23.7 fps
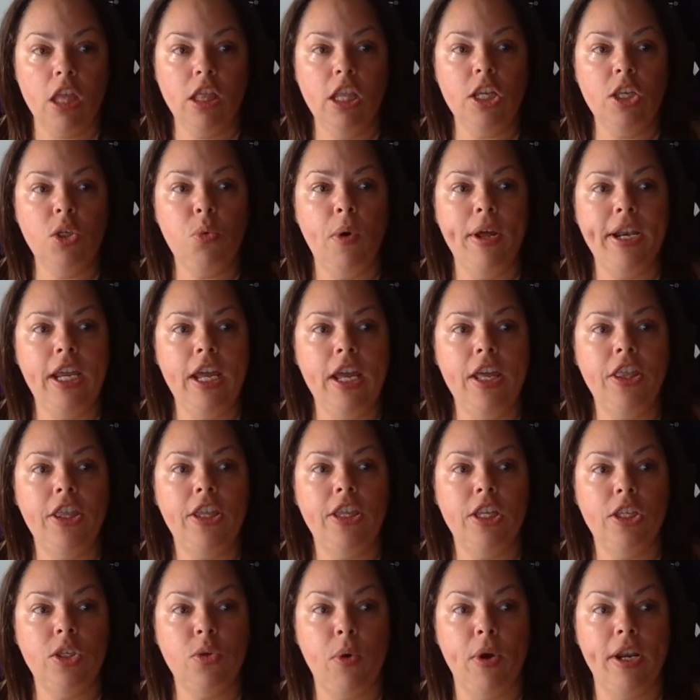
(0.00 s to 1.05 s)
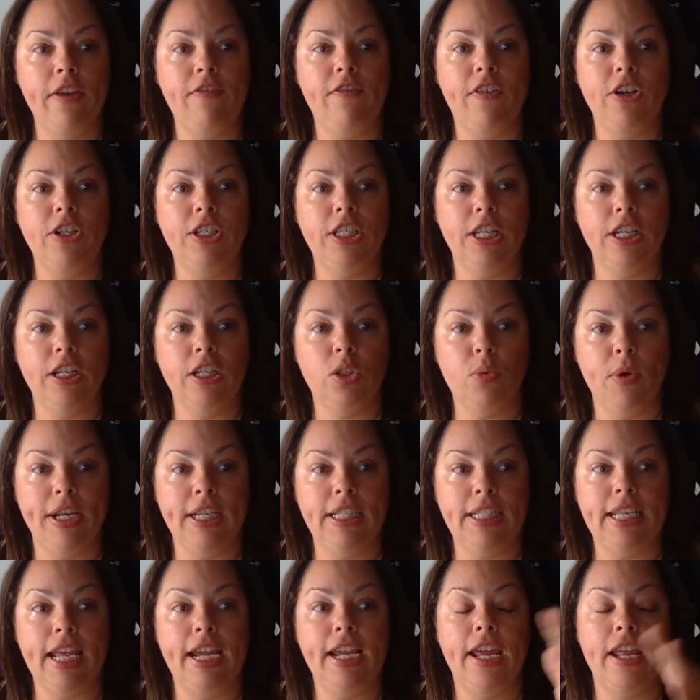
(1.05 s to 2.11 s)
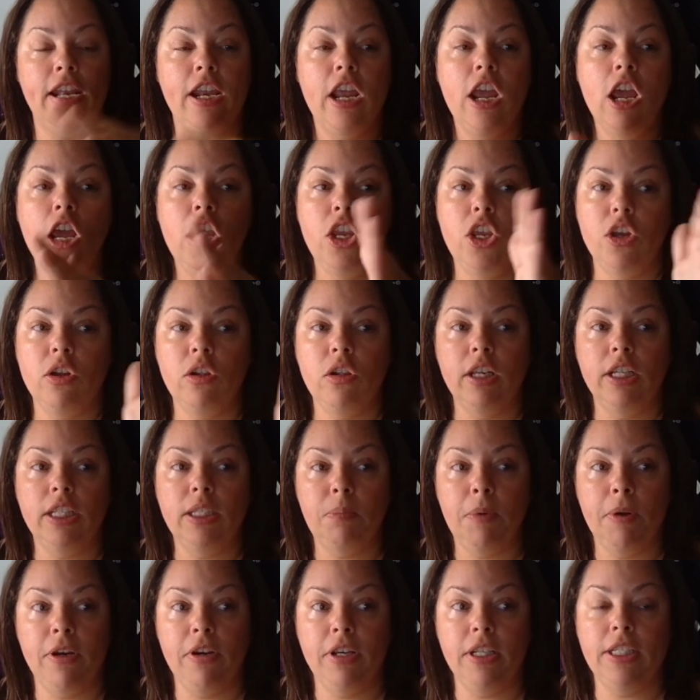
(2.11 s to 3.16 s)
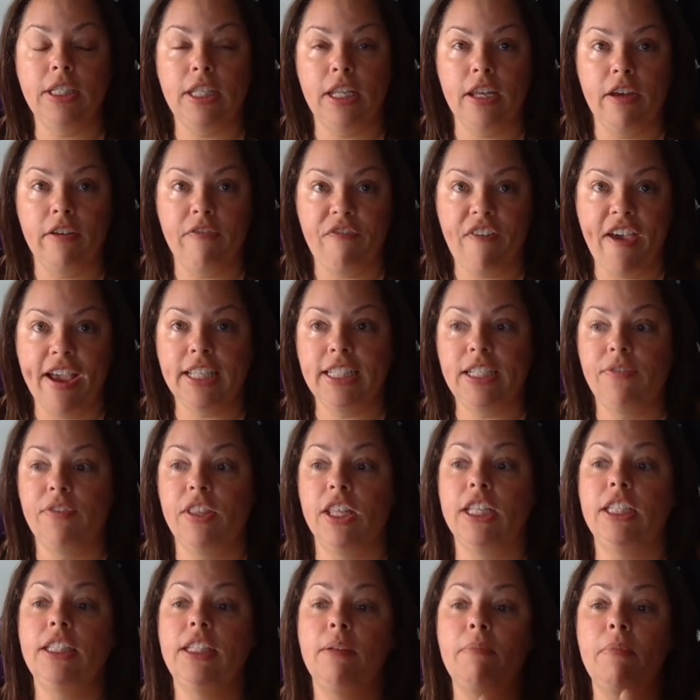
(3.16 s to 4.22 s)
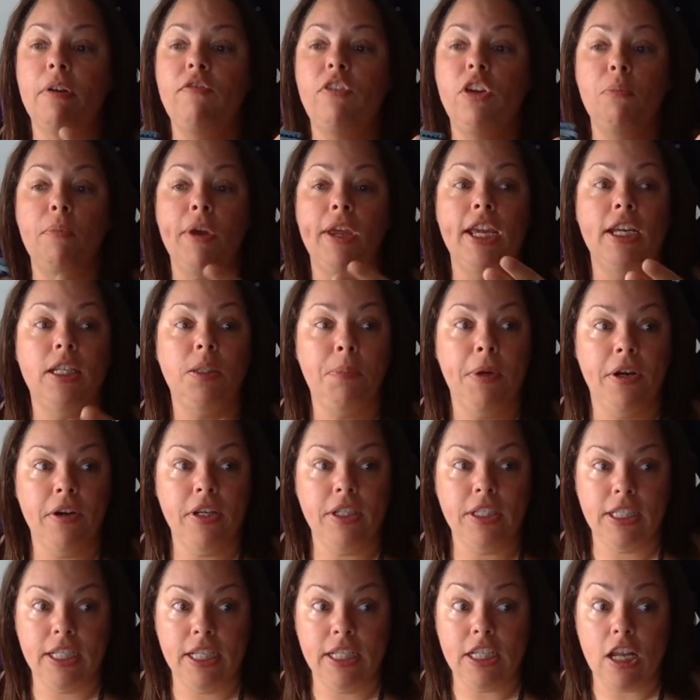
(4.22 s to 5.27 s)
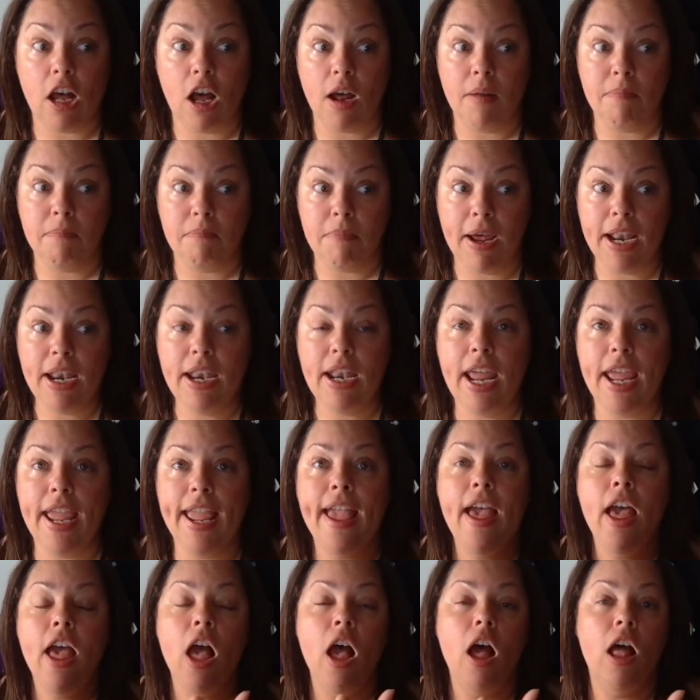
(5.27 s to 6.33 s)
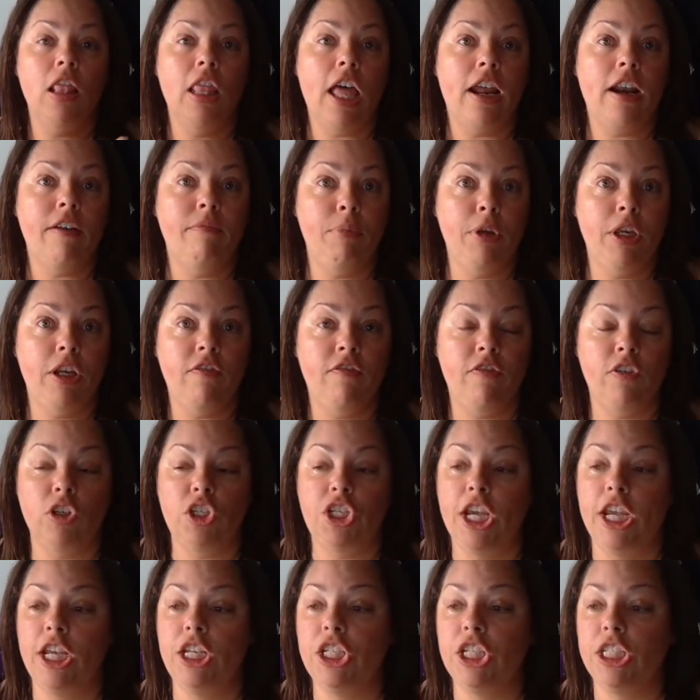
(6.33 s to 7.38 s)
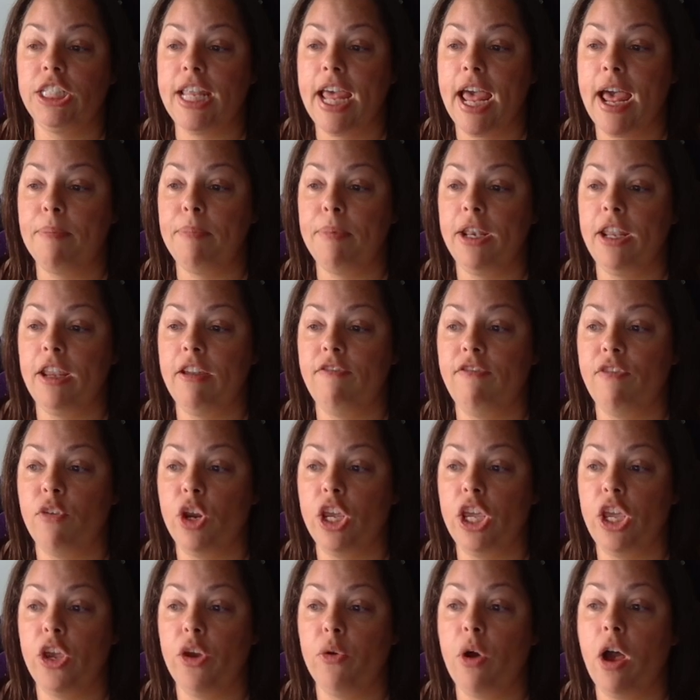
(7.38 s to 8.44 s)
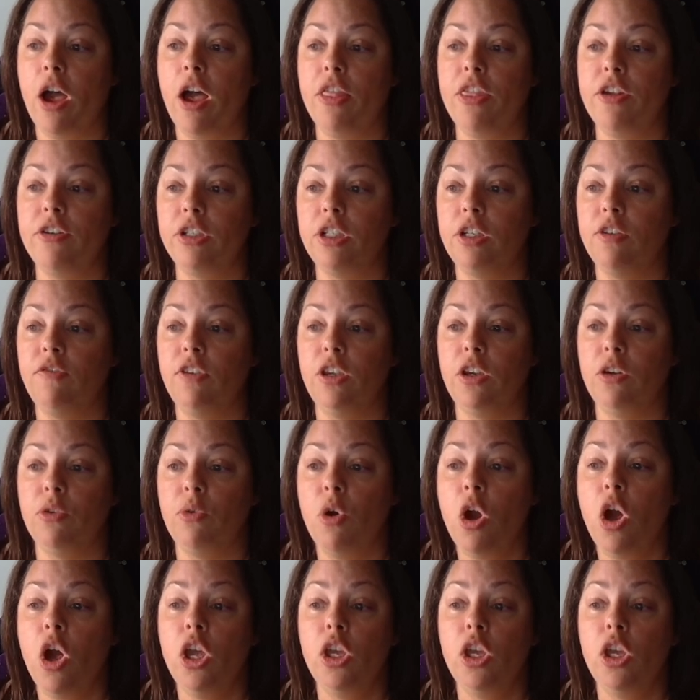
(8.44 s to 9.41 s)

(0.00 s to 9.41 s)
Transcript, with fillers: the 20th, the 21st, and the 22nd, you'll experience the effects of this. Some of you may experience this on Monday, a lot of beautiful changes happening for you. Others of you,